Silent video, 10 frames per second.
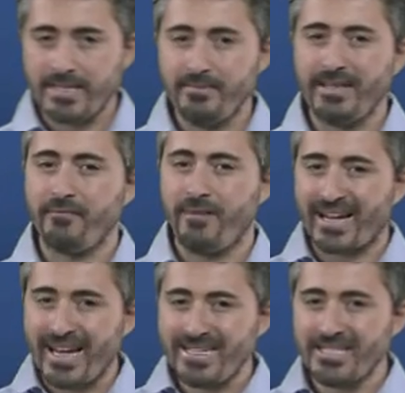by the
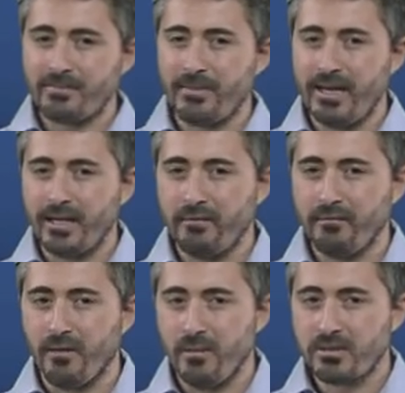variety in spelling in
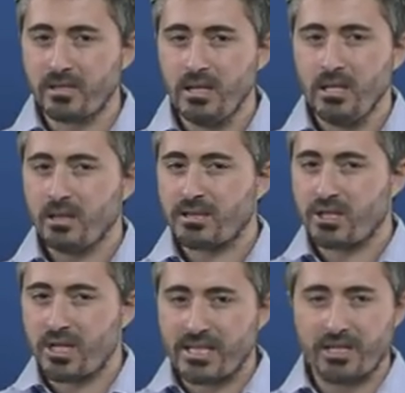forms
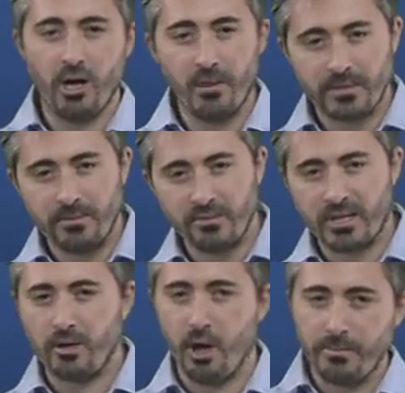such as Optimus
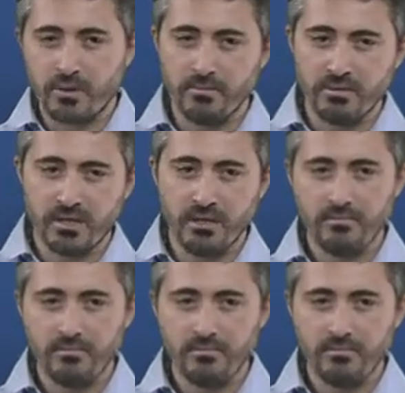and Optimus,